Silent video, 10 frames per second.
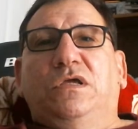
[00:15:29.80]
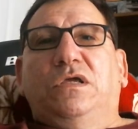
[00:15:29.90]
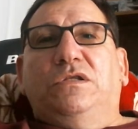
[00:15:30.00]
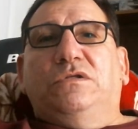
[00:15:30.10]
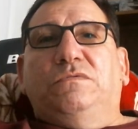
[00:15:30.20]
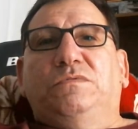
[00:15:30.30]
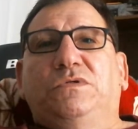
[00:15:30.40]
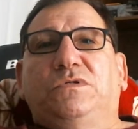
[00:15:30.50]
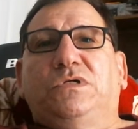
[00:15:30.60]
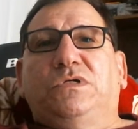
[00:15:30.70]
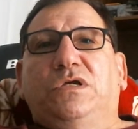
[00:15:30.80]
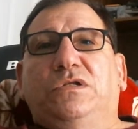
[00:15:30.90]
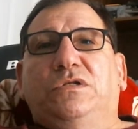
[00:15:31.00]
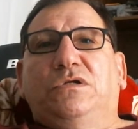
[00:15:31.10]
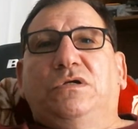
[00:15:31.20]
And if you
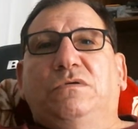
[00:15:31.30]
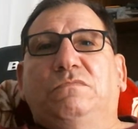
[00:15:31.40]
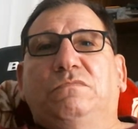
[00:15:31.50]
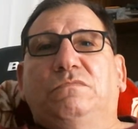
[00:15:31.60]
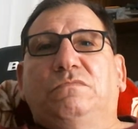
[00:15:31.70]
can,